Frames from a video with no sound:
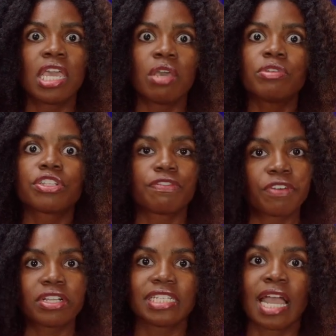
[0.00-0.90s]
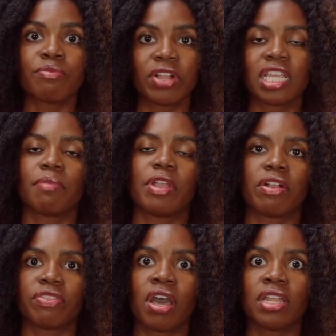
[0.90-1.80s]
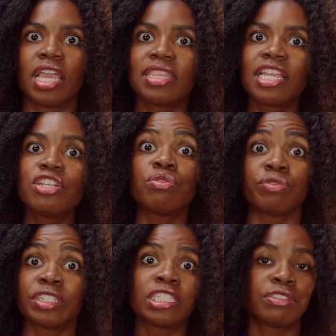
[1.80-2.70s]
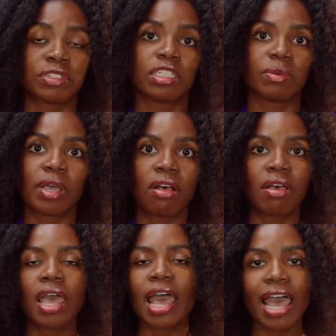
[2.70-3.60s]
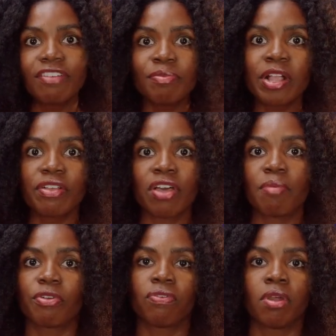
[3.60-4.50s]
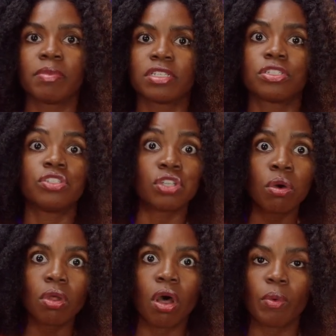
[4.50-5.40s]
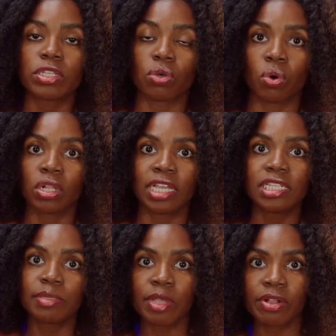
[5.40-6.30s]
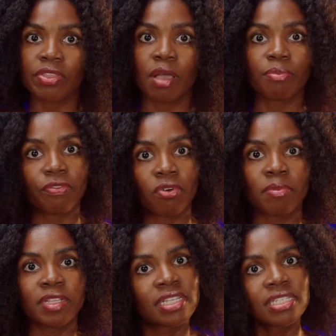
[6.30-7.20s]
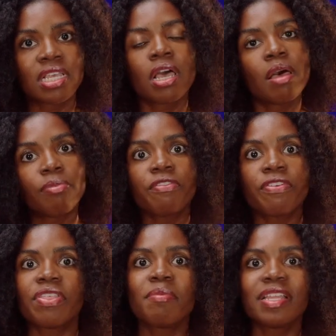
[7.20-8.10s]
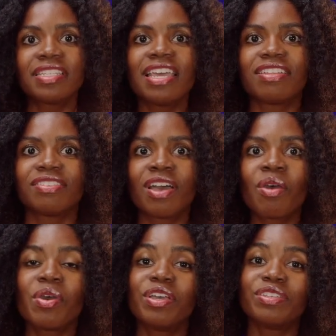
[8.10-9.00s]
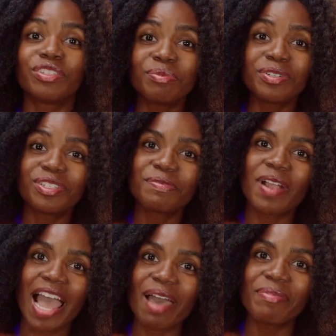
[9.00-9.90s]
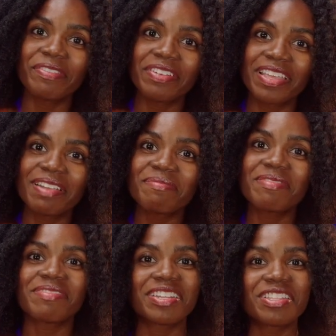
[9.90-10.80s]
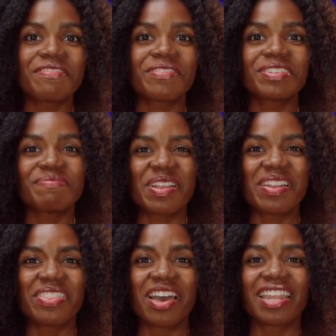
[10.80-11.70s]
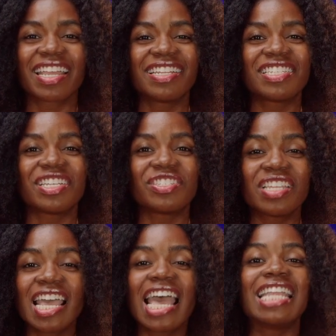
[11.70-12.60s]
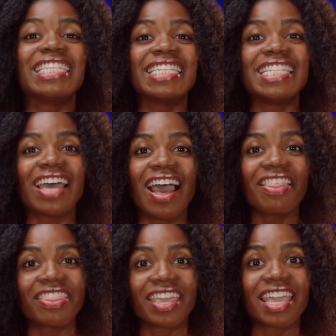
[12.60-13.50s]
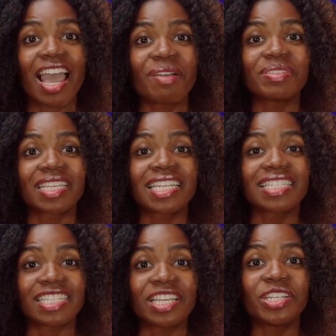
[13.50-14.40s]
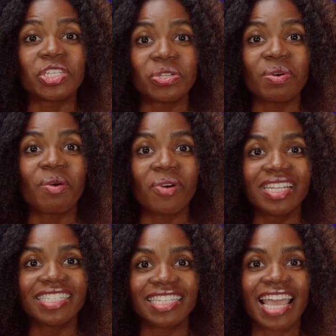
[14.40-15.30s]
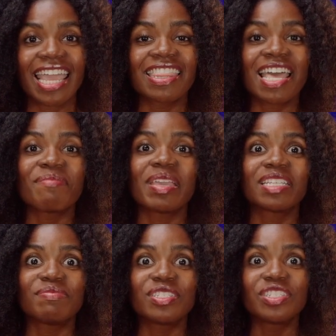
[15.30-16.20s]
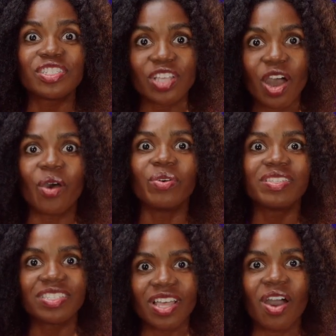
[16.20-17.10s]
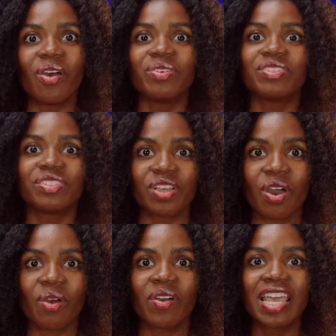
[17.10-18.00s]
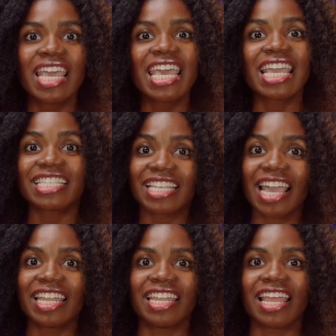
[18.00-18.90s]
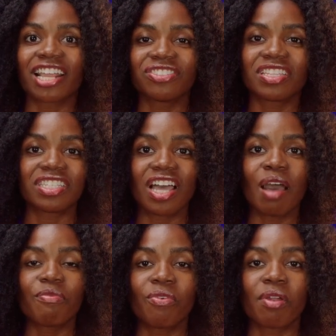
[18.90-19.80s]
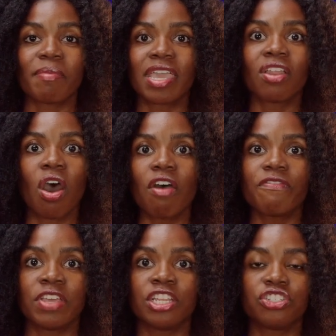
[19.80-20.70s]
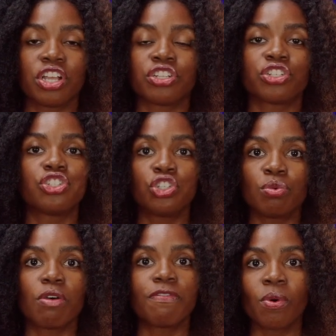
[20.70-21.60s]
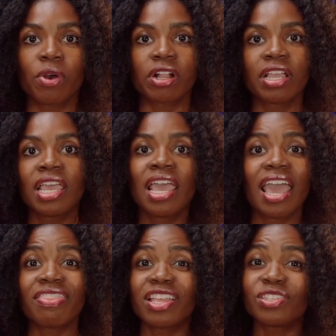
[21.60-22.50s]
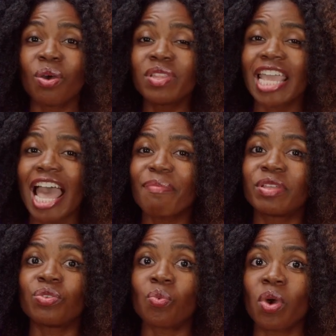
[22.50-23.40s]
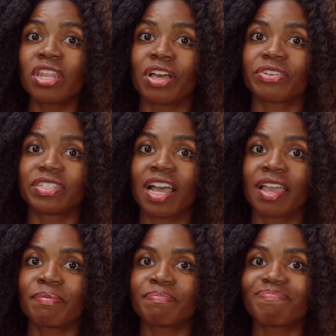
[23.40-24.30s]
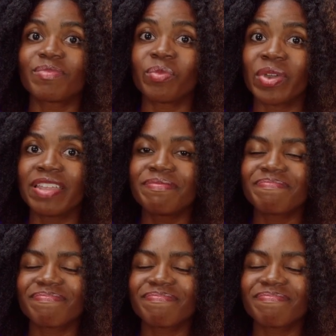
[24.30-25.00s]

It was their first time running a marathon, and they did really, really well. Half marathon performances don't always correlate to marathon performances, but for them it did. So super, super happy for them running their first marathon. I got to see it. Did not think I was gonna see a 2:01 today, and that makes me so, so, so excited. Actually, the top four men all finished under 2:04, and that's only happened one other time. When?